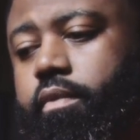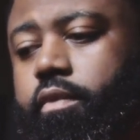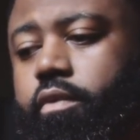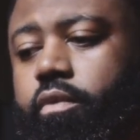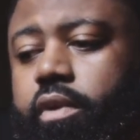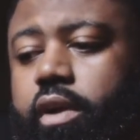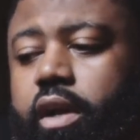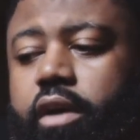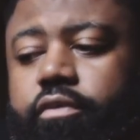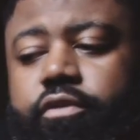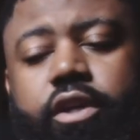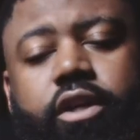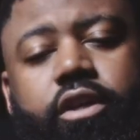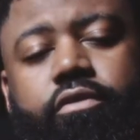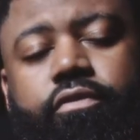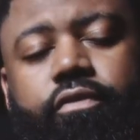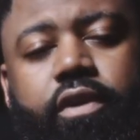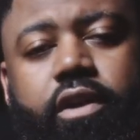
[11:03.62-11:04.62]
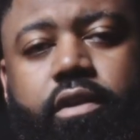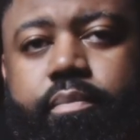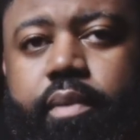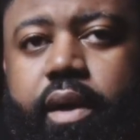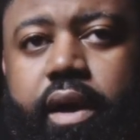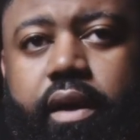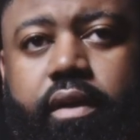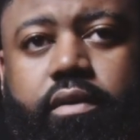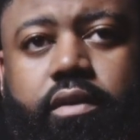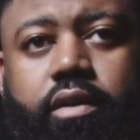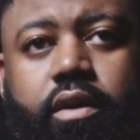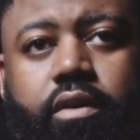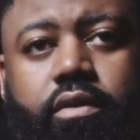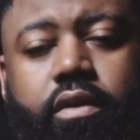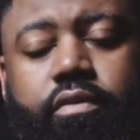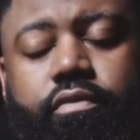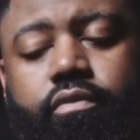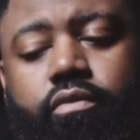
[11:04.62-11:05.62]
We'd love to hear your feedback.
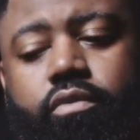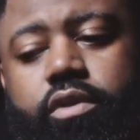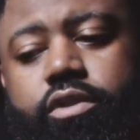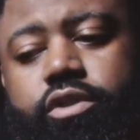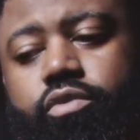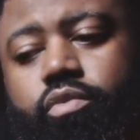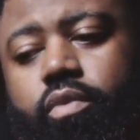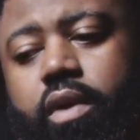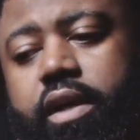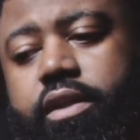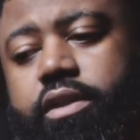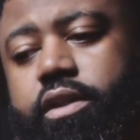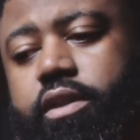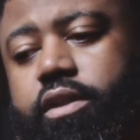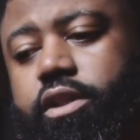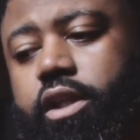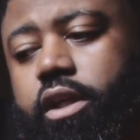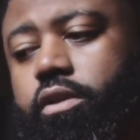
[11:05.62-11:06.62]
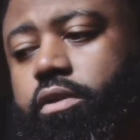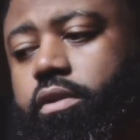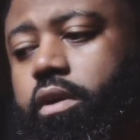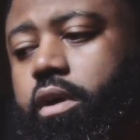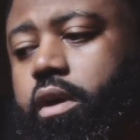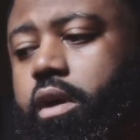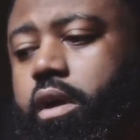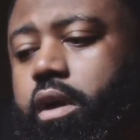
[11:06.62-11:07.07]
If once you watch the show,